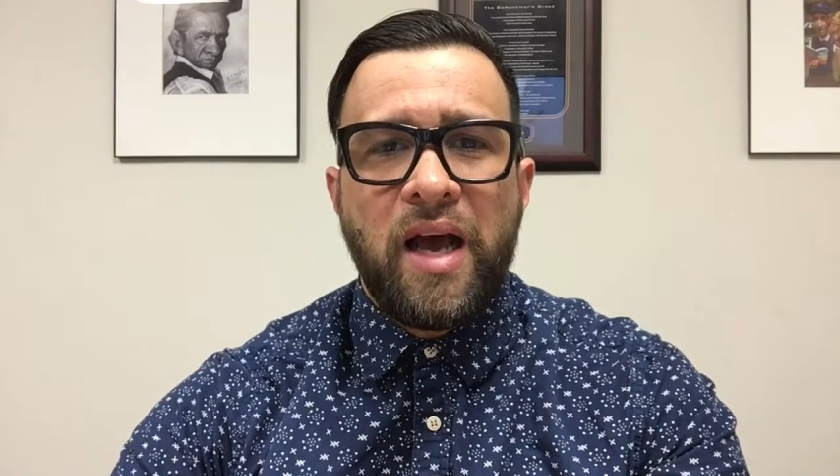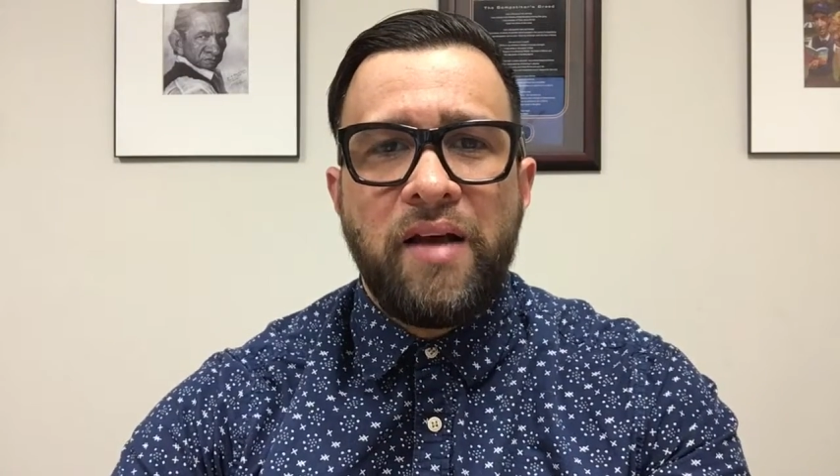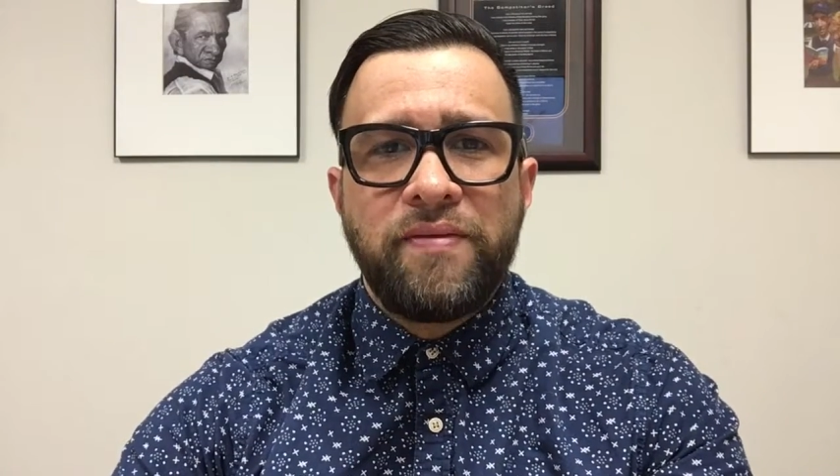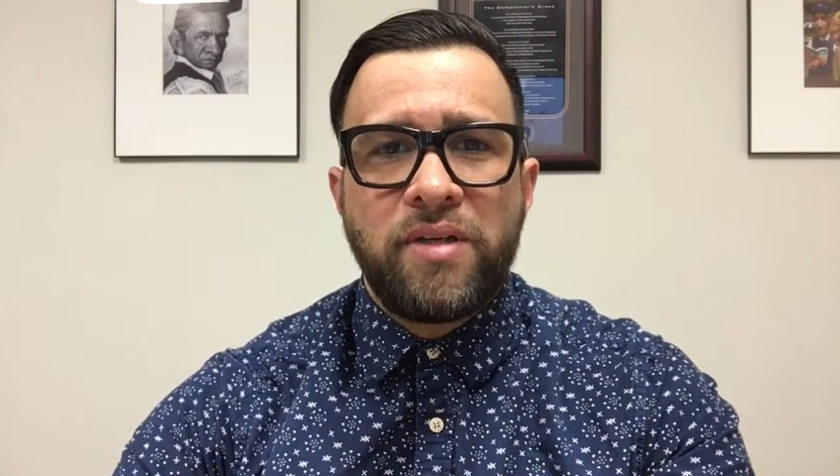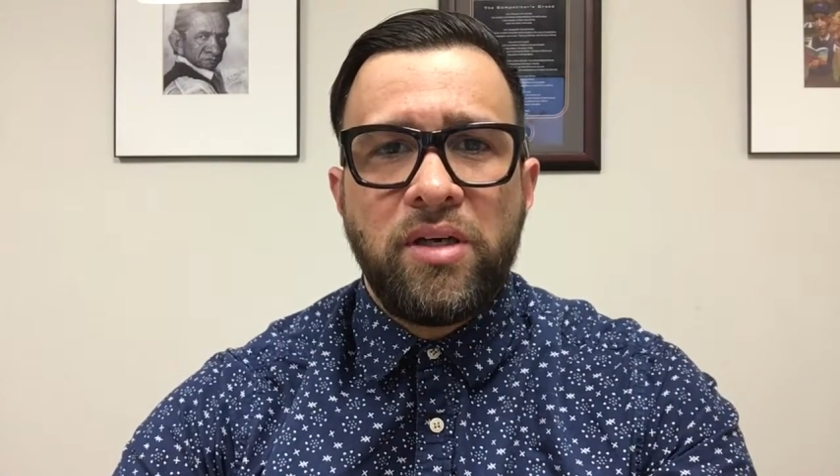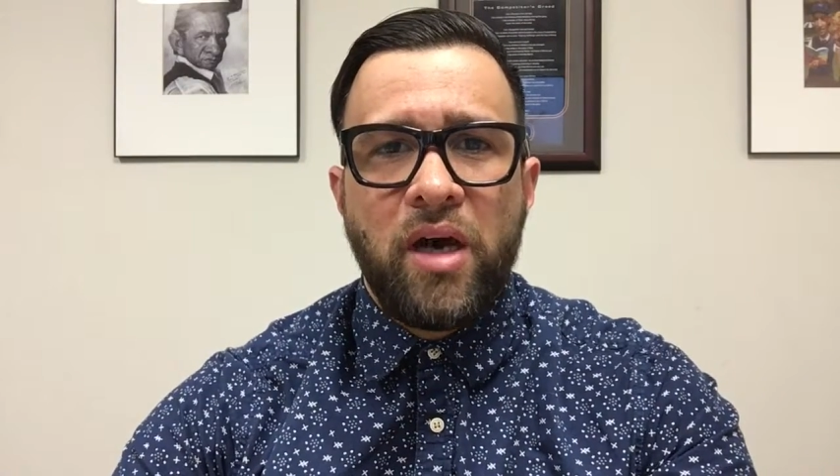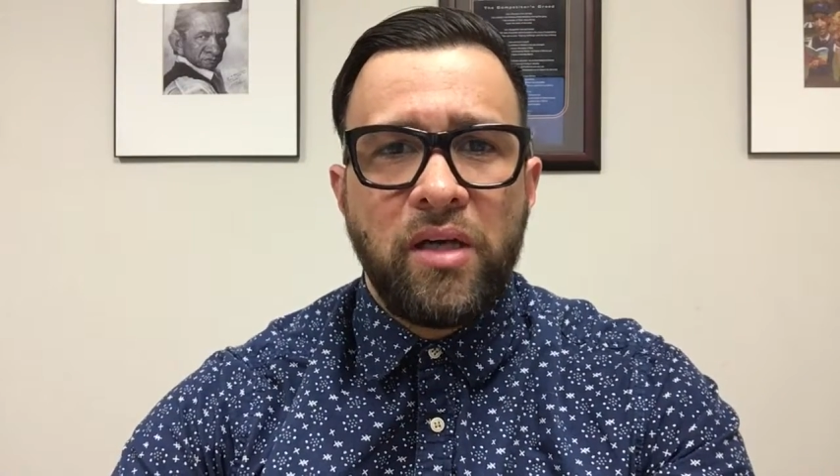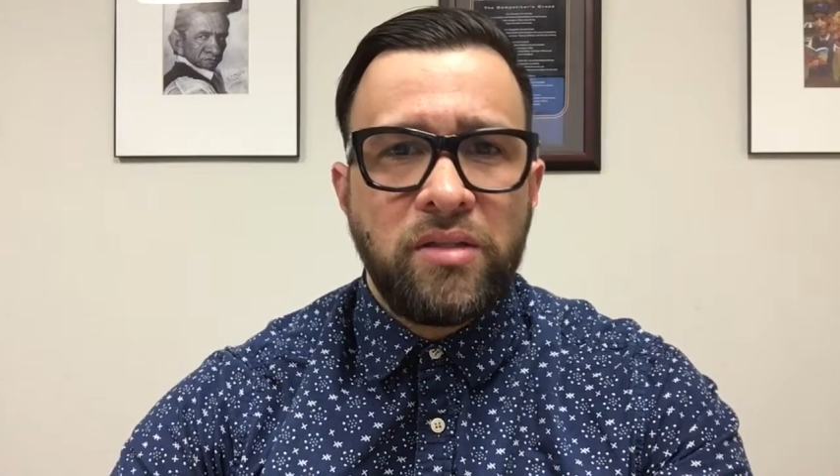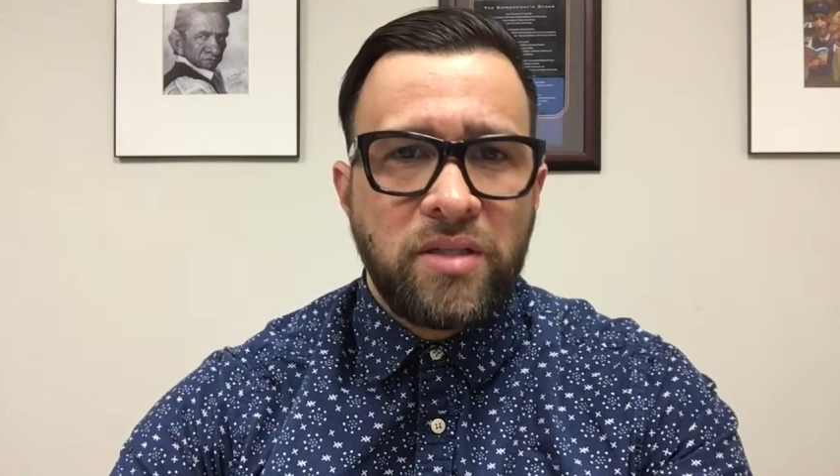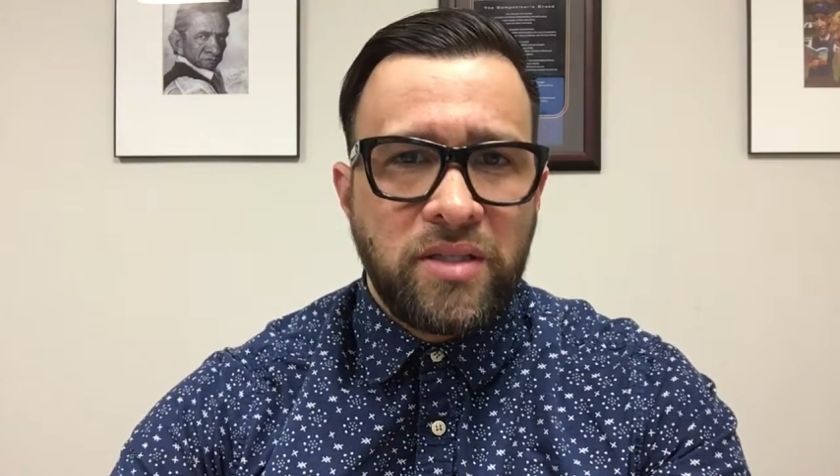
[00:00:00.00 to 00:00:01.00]
after
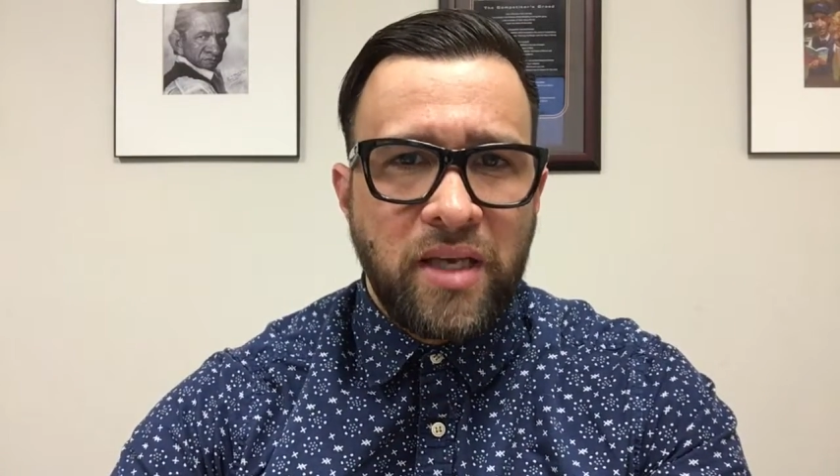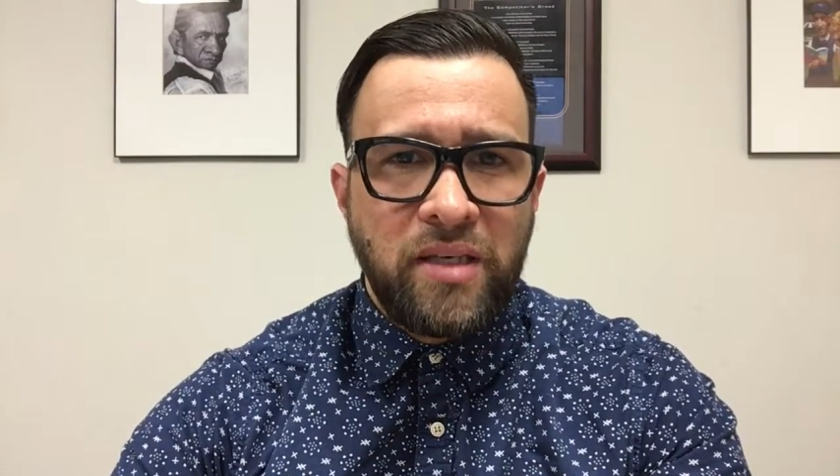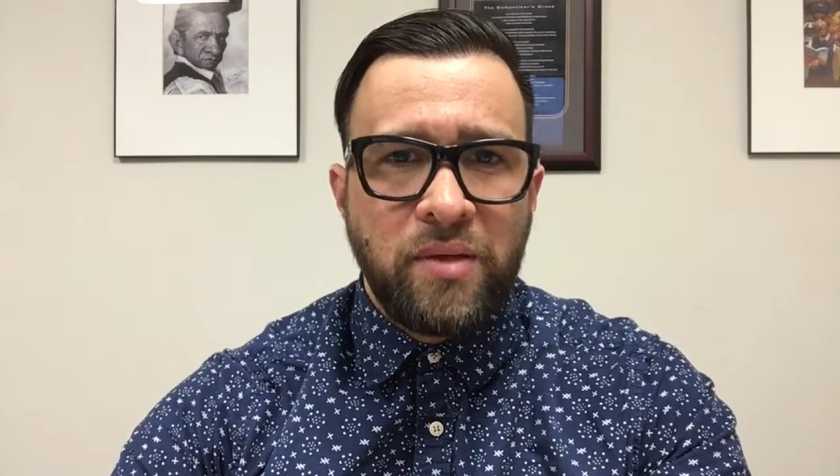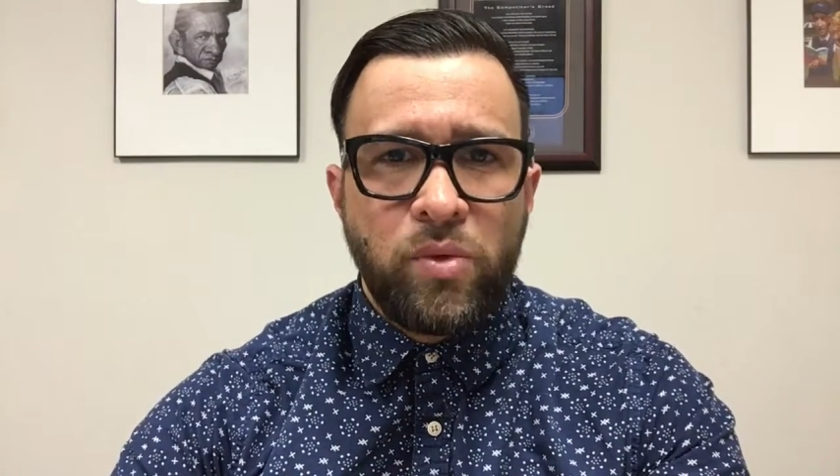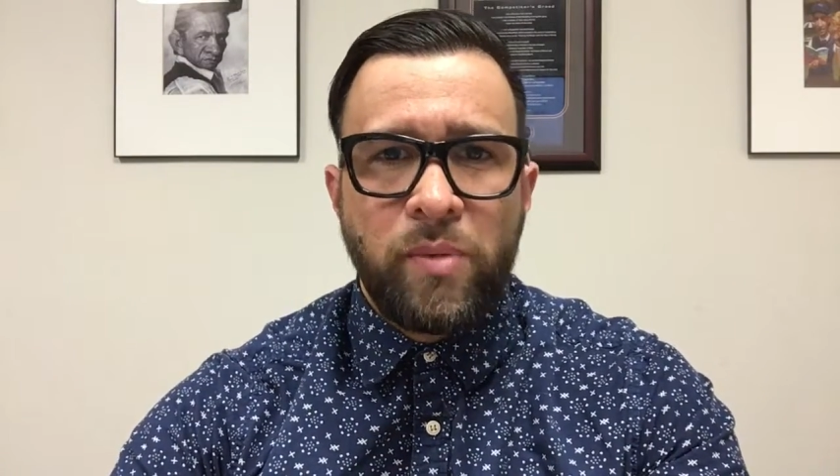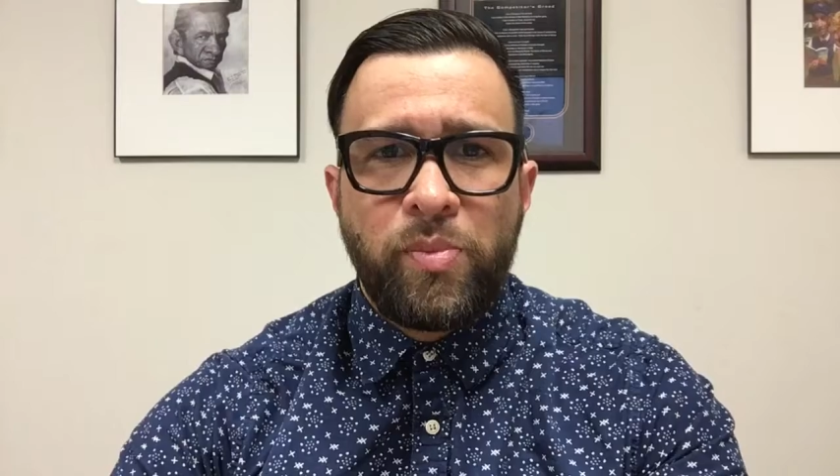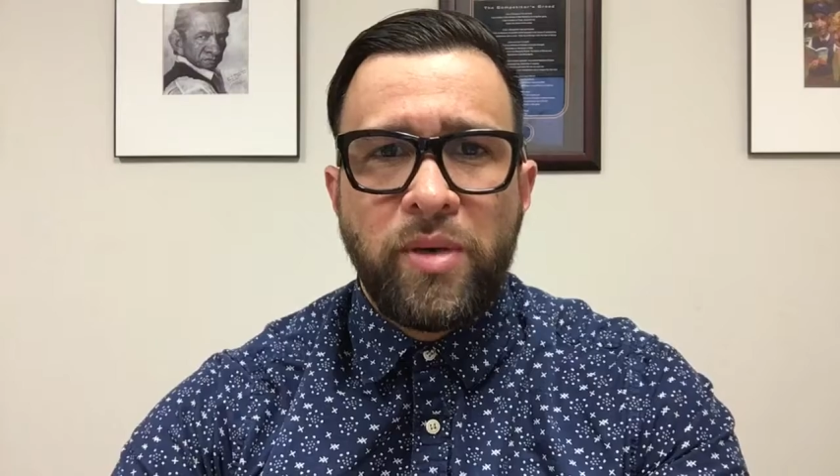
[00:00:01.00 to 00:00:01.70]
understanding what